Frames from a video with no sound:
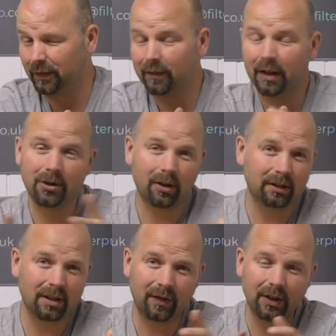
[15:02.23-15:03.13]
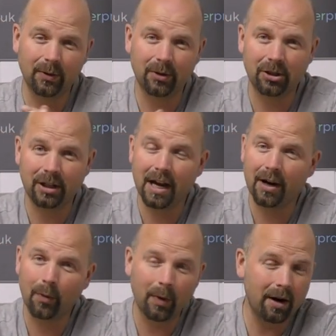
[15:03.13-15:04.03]
you've enjoyed this video, share
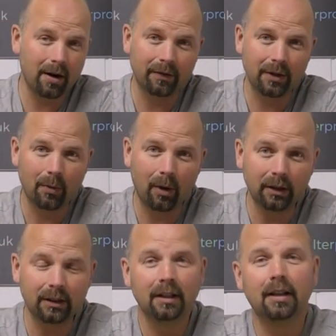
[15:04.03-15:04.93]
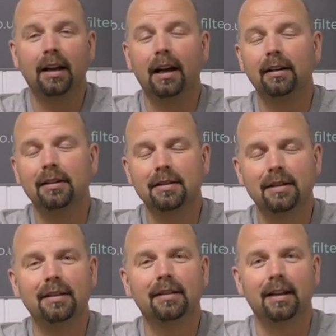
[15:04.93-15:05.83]
it wherever you want, and I'll
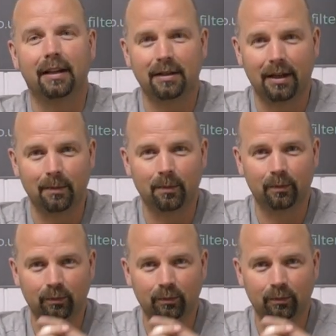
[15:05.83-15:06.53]
see you next time.